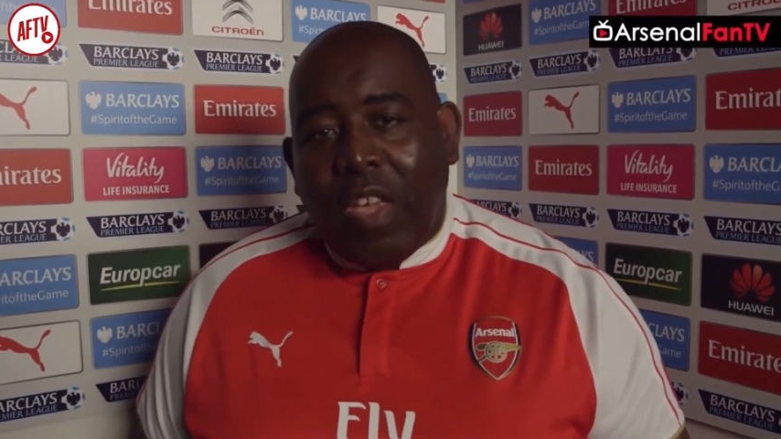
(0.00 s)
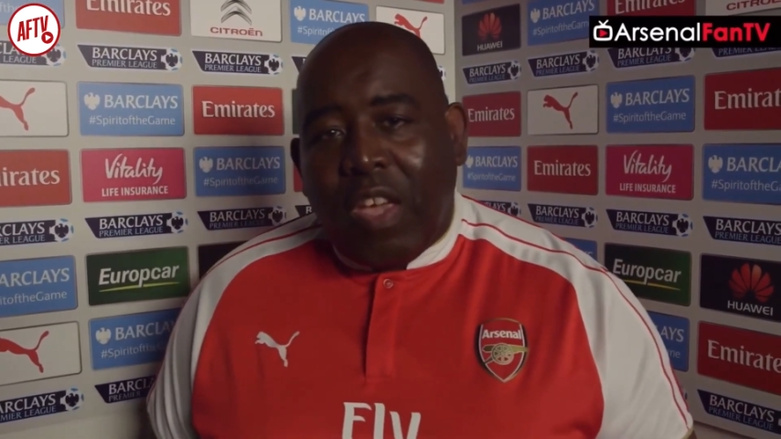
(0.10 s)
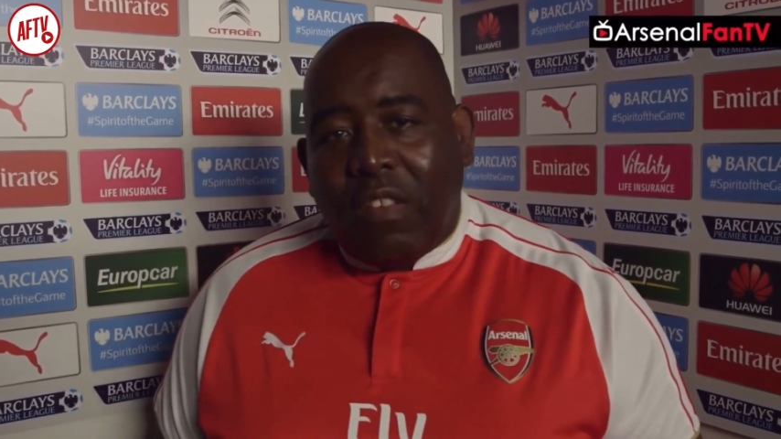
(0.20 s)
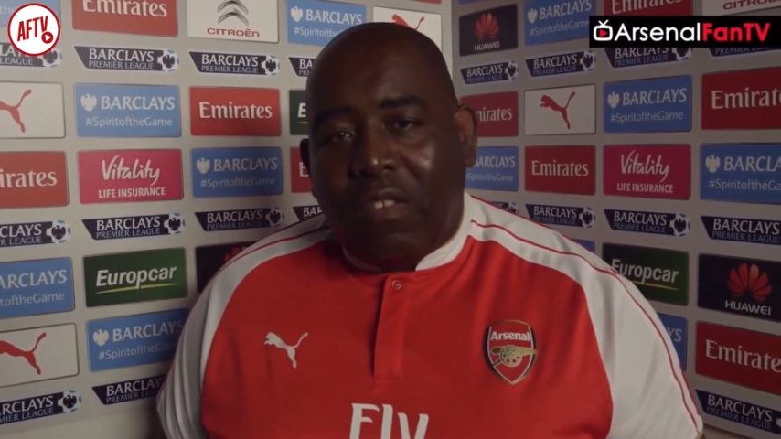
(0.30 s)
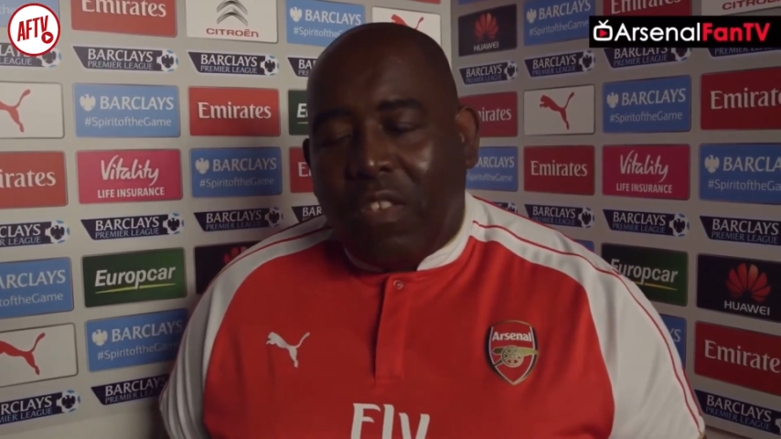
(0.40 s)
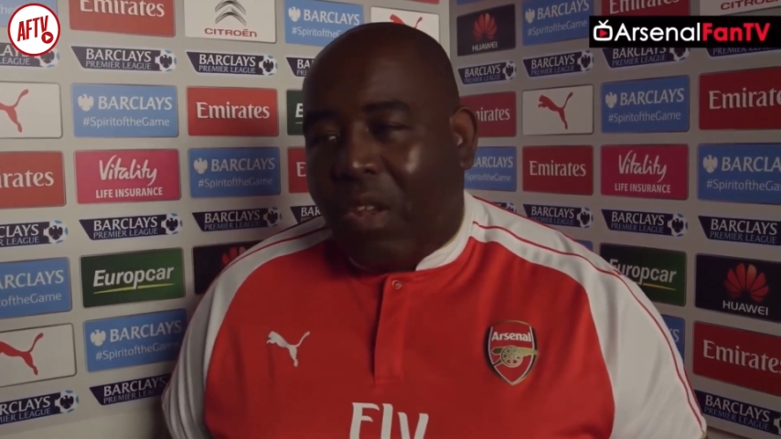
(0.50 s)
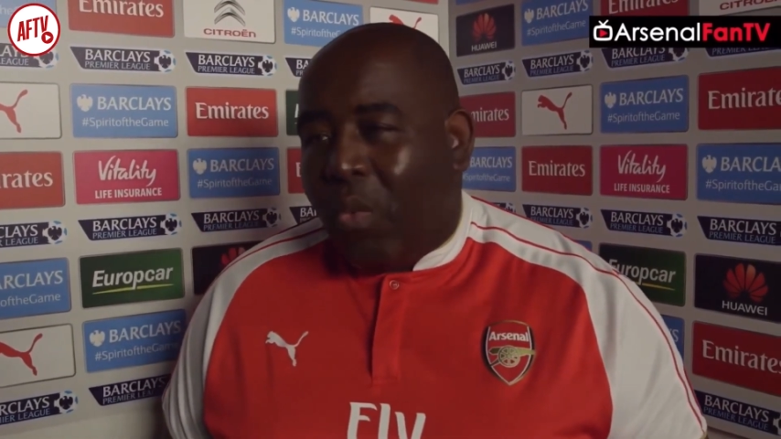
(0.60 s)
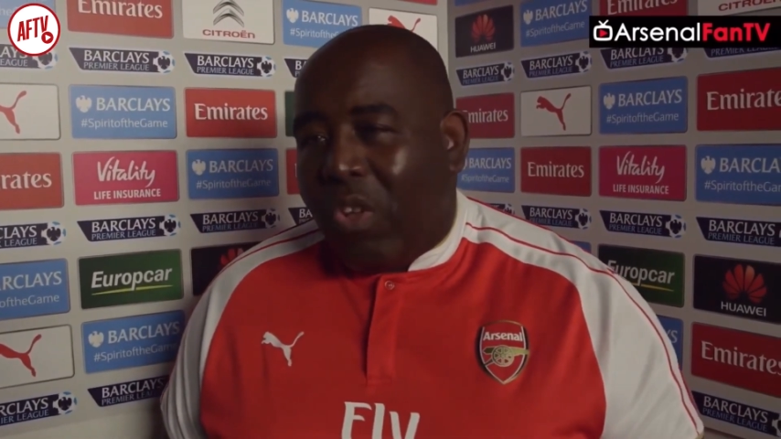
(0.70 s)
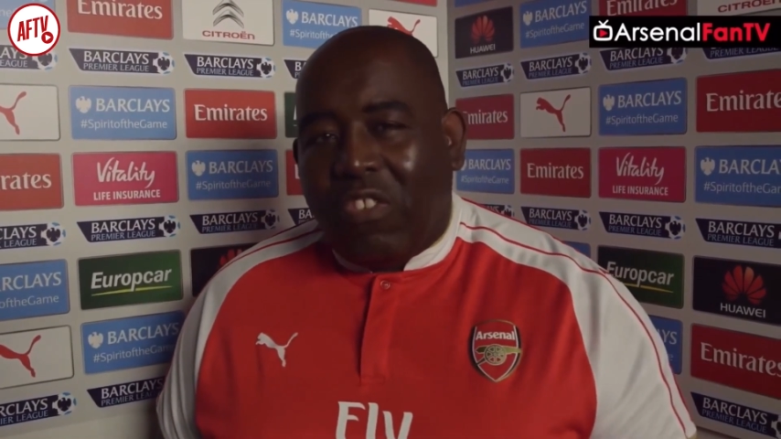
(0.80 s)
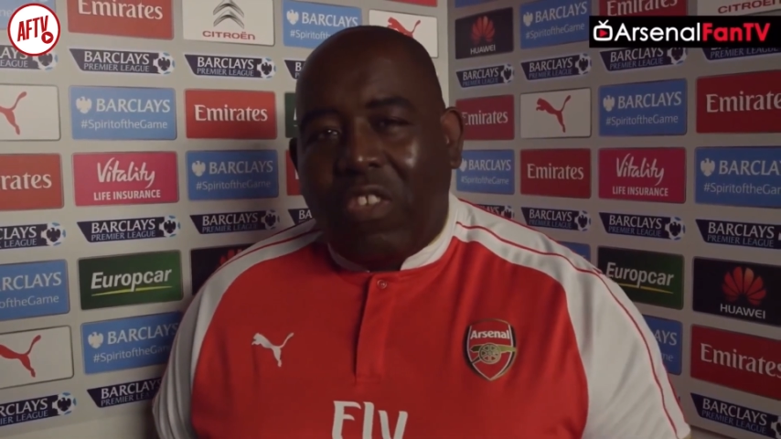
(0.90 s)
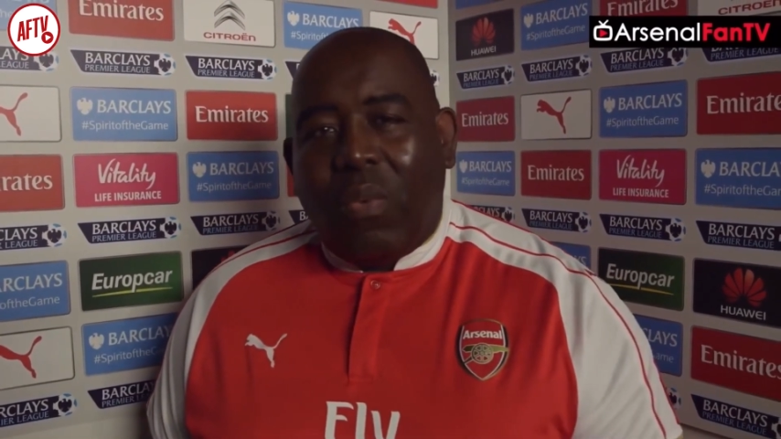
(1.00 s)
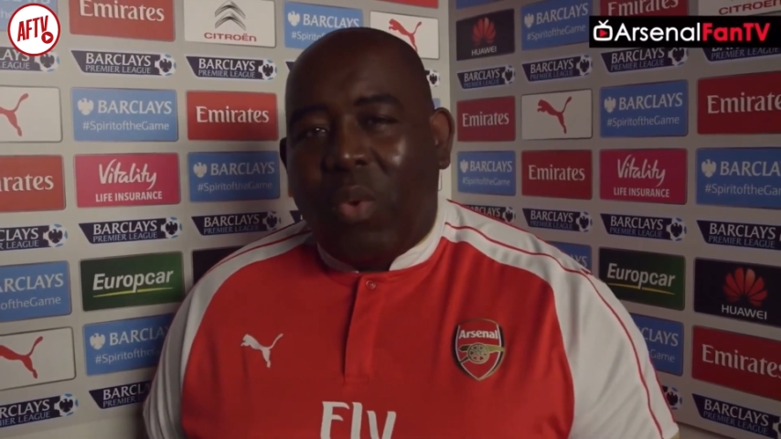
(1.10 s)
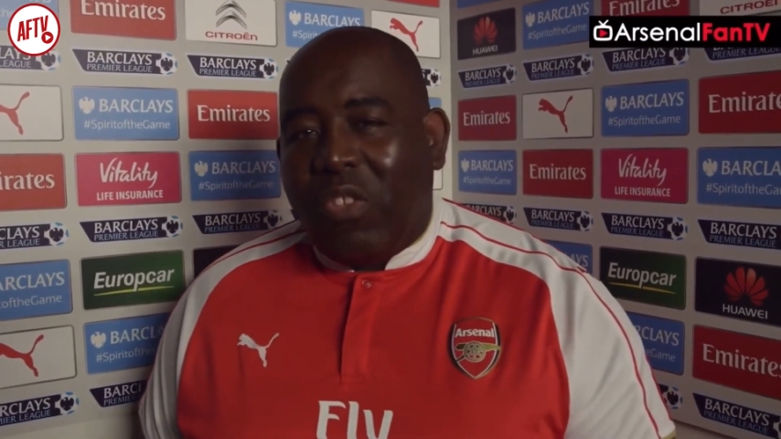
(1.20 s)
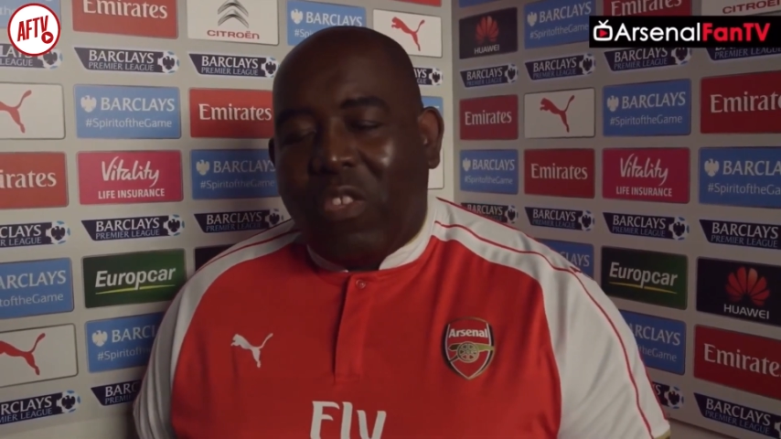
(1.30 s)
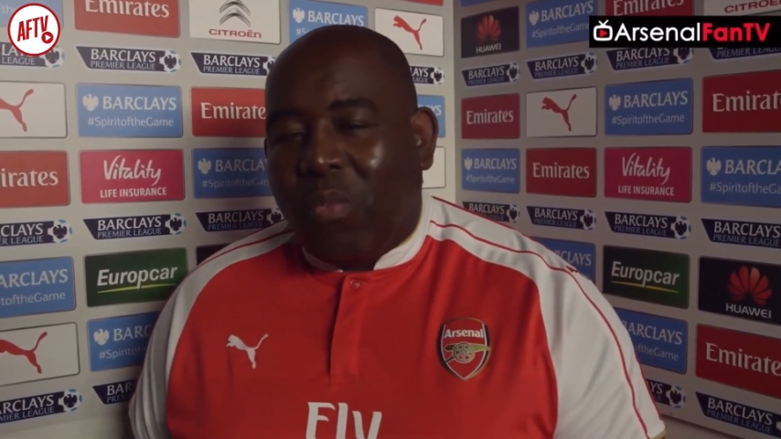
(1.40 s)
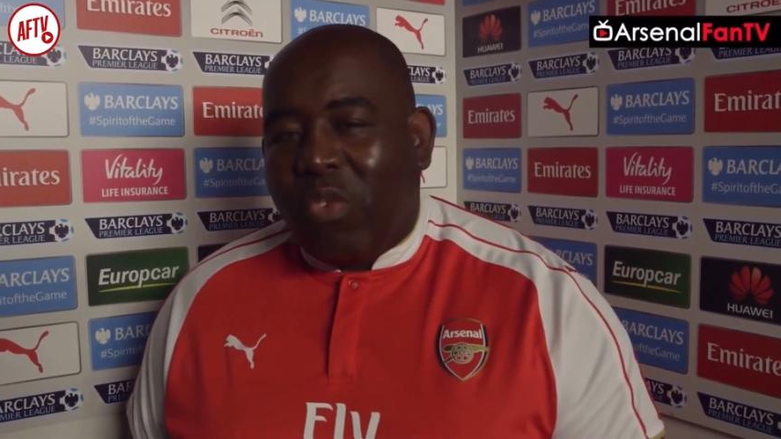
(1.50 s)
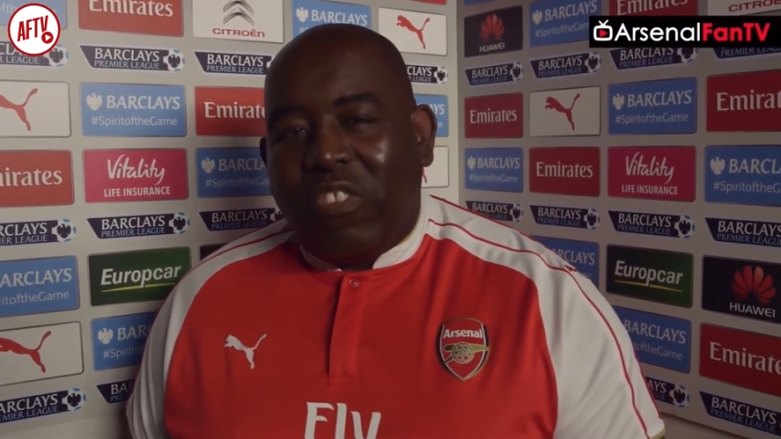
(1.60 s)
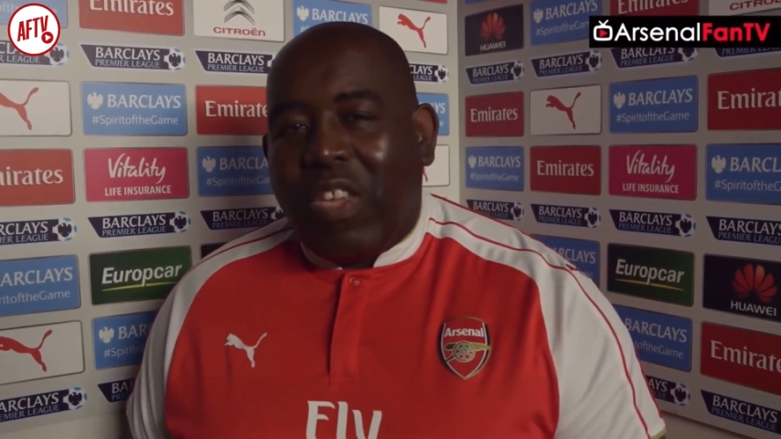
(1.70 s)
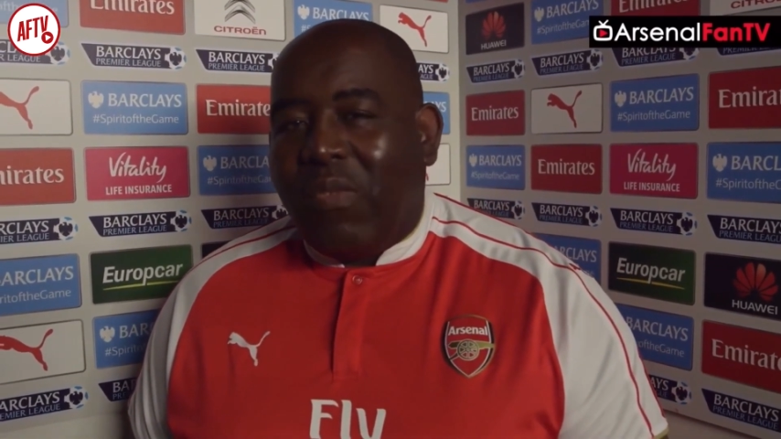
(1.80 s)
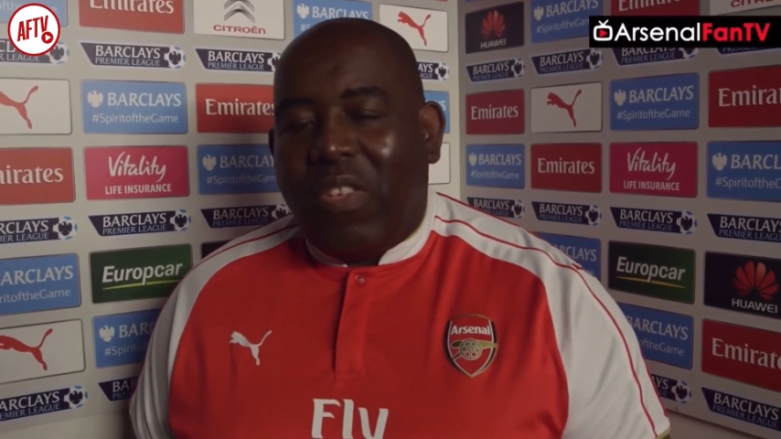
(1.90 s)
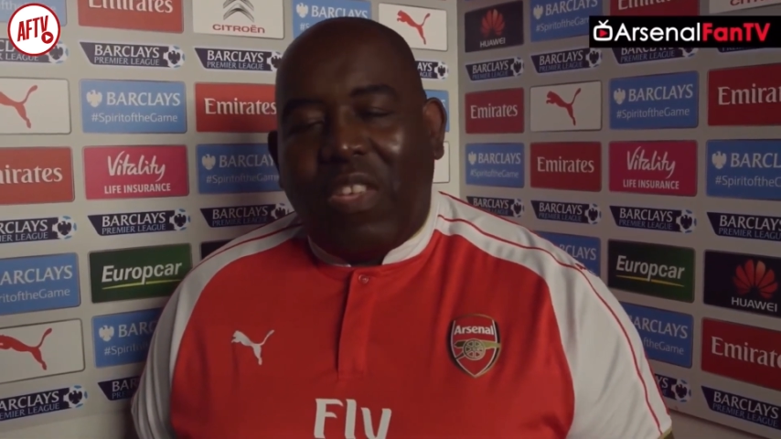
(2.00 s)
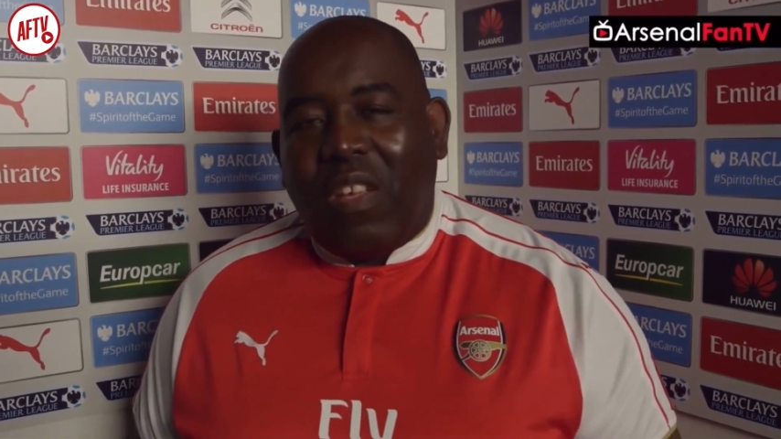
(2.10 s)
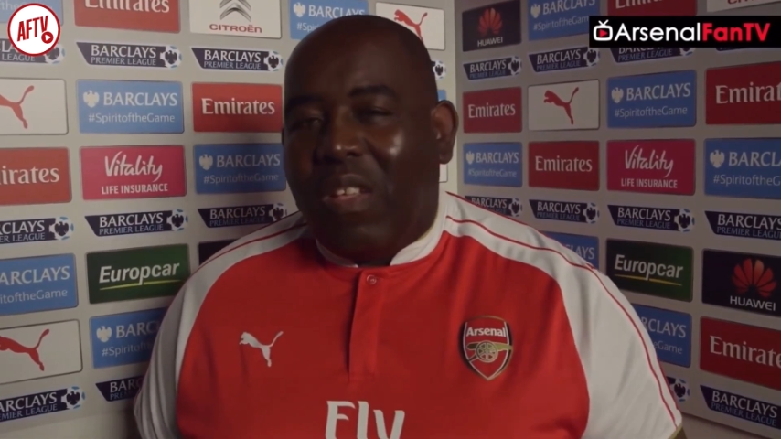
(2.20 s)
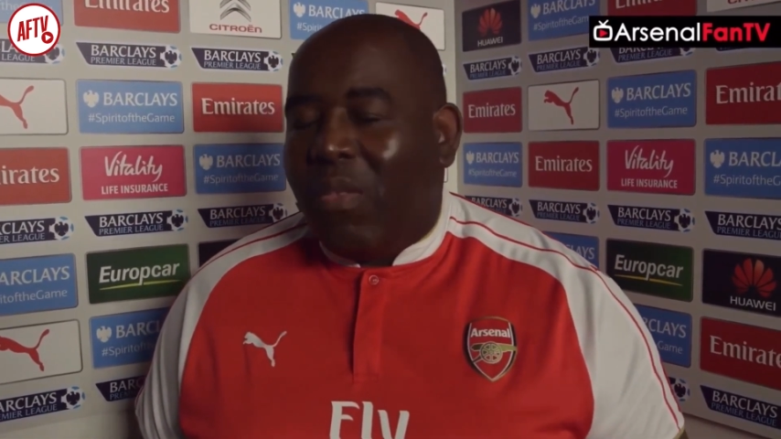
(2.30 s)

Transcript: And you know, once it, once I received it, uh,